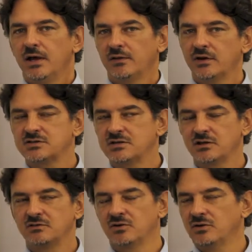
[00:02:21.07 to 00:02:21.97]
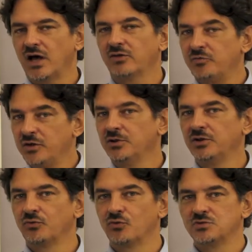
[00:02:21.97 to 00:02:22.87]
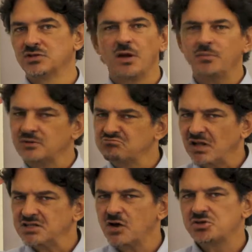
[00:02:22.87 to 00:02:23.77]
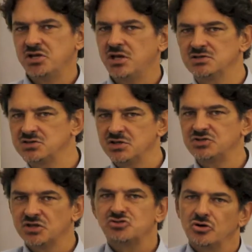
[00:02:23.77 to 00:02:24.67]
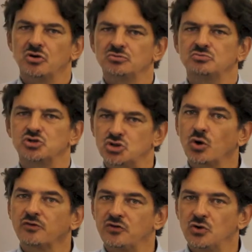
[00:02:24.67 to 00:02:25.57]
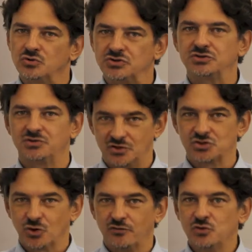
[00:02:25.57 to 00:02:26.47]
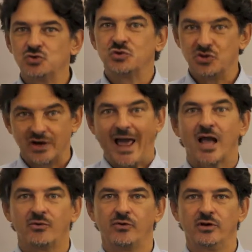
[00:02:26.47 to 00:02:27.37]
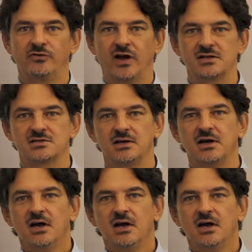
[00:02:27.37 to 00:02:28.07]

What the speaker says: And then I said, you know, other people in the room said, yeah, but that's how she is. She's just, you know, short fuse. You know, short fuse when you get angry real fast.